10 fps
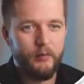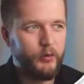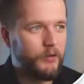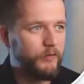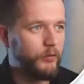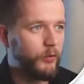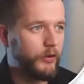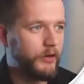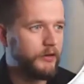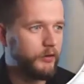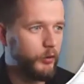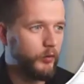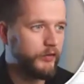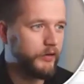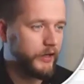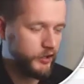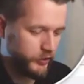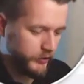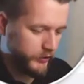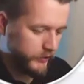looking for a roof
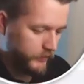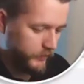texture,